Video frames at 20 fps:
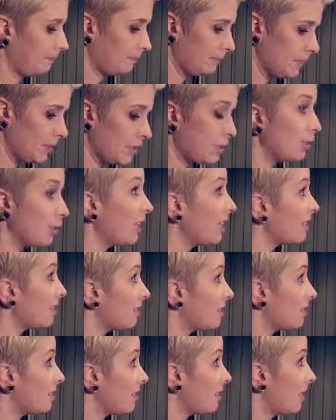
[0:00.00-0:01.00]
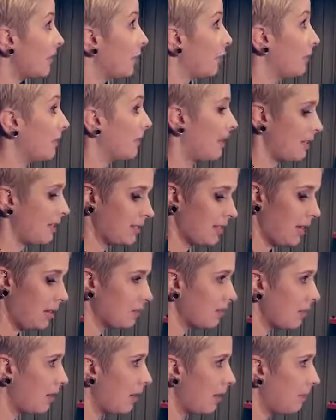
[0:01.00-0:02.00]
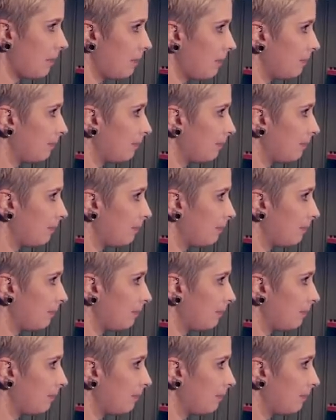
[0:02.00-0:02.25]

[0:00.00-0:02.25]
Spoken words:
So let's listen to hear what that sounds like.